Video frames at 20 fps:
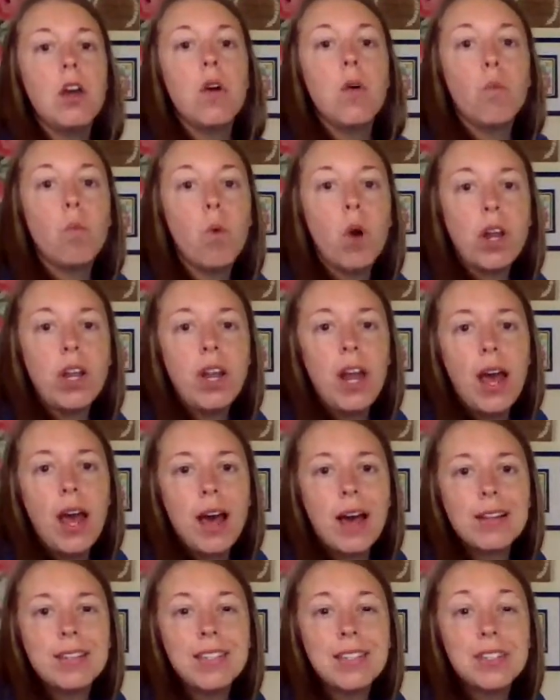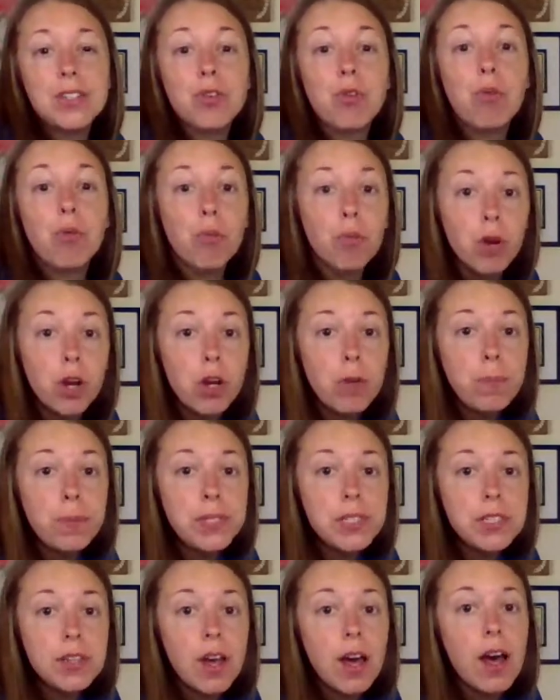what it has is
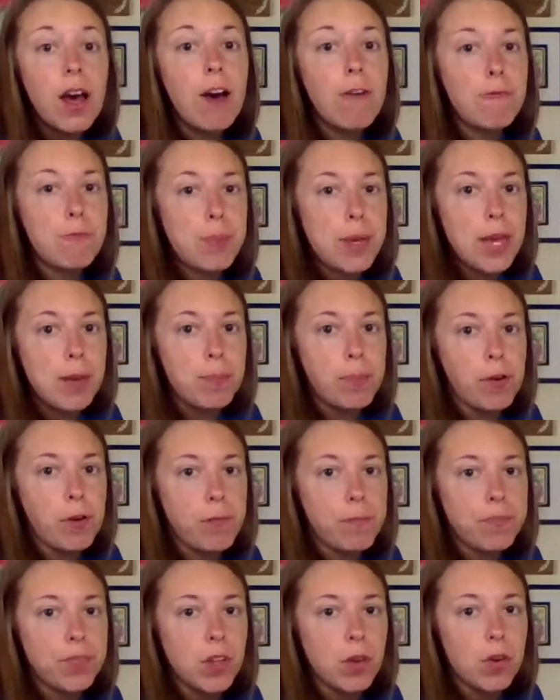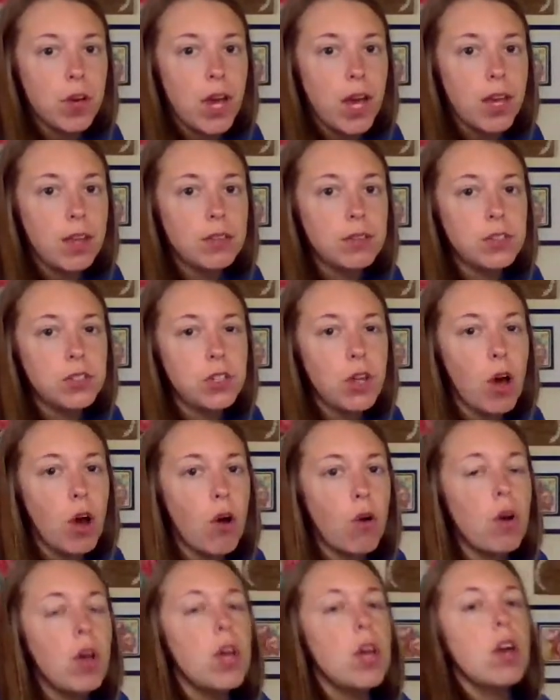groups of people. Okay,
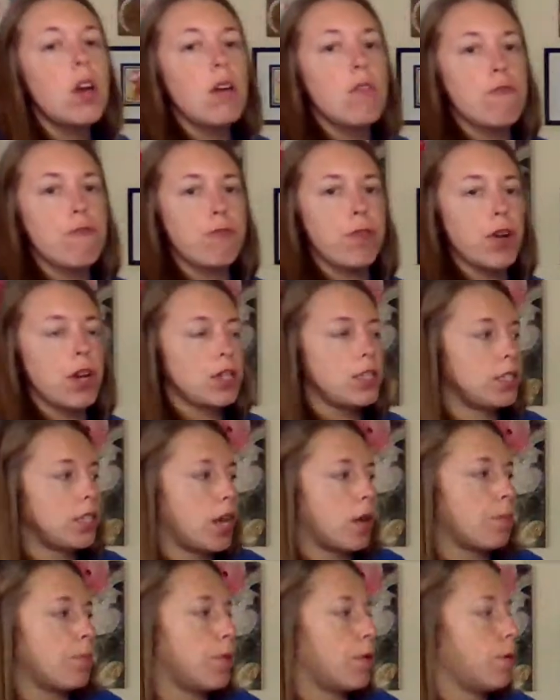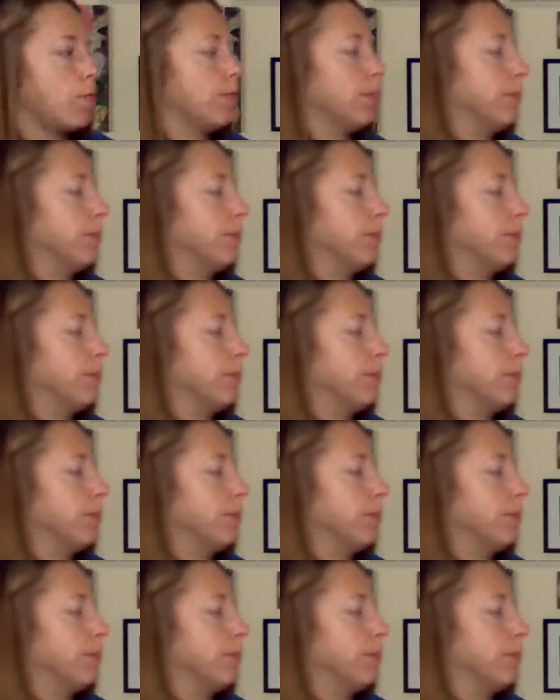so for example,